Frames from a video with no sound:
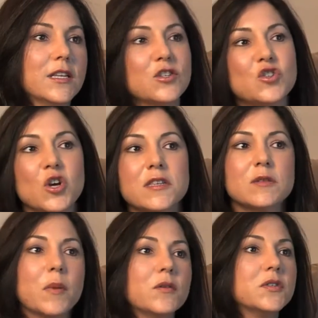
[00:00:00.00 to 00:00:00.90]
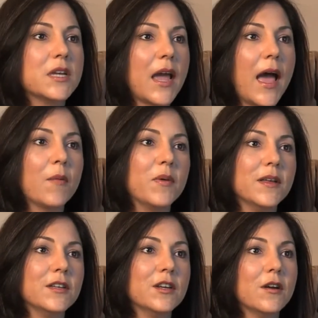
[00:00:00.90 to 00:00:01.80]
It's just supposed to
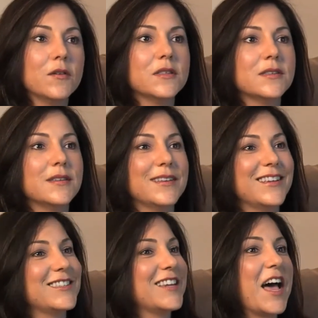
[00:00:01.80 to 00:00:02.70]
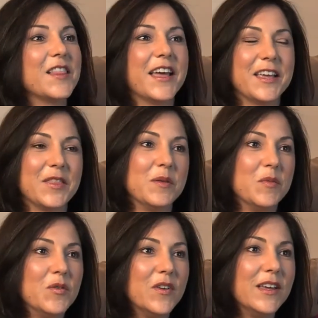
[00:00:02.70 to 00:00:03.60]
happen. It's not like in the
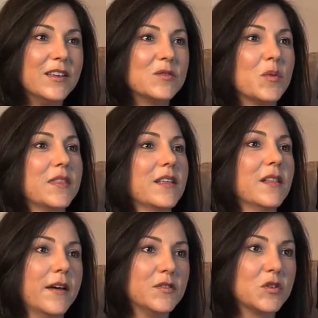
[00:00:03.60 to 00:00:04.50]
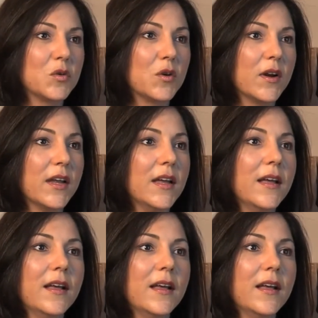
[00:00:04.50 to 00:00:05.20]
movies with the love story